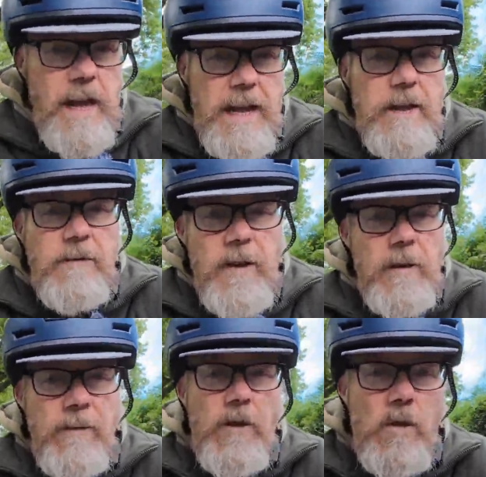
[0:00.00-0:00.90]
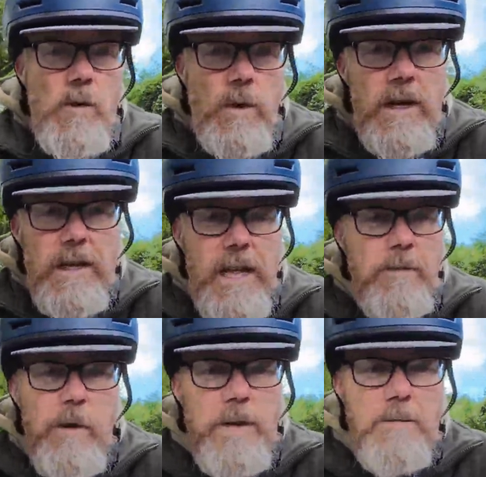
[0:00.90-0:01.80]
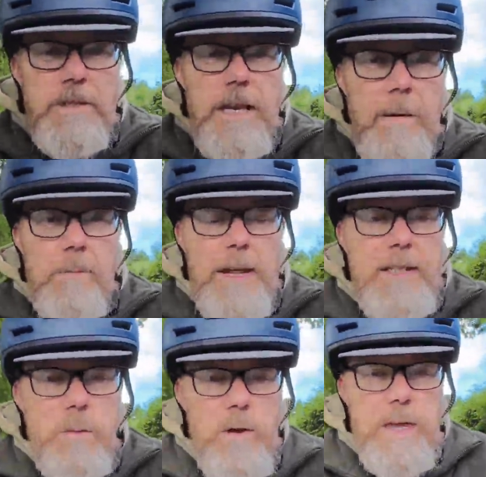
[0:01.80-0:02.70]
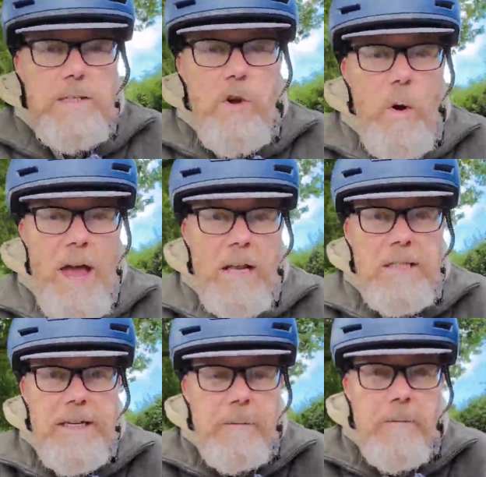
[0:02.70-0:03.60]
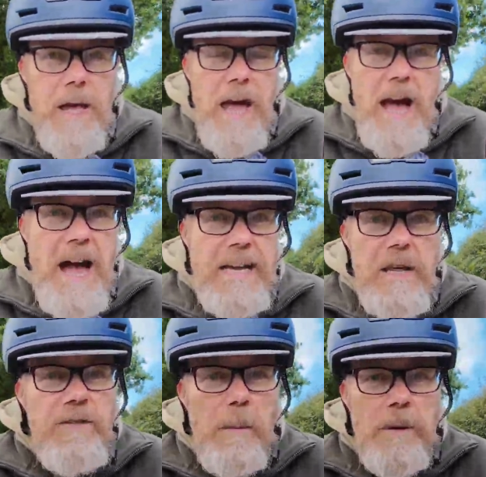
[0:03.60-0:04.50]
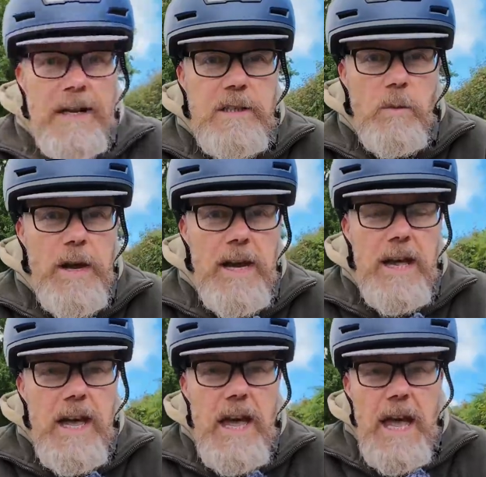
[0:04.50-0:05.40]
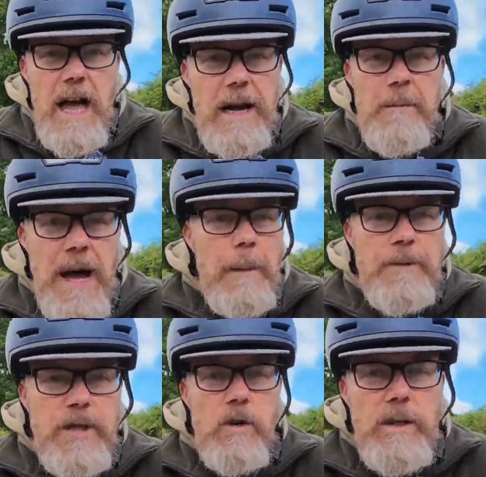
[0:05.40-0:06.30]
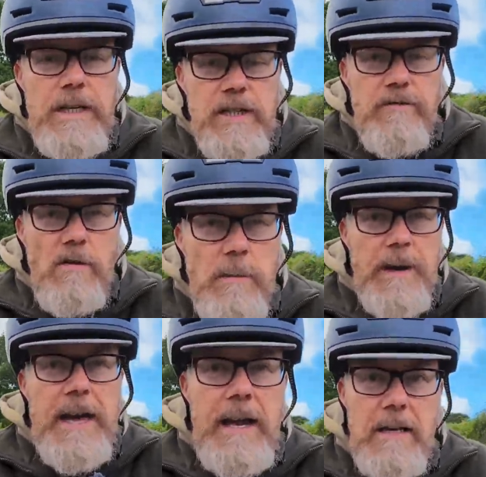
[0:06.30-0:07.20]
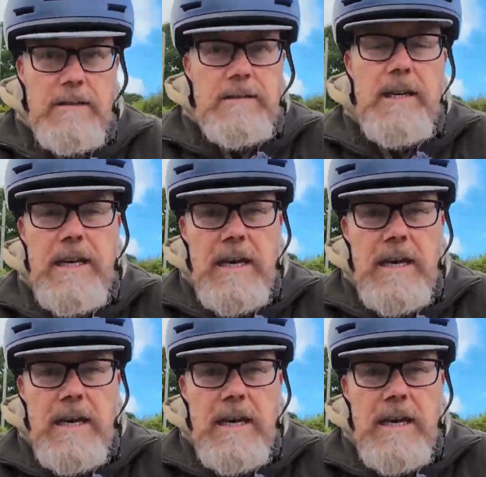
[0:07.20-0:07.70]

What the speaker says: if you lived in a place where there's no hills, like I live in a place where I'm absolutely surrounded by hills.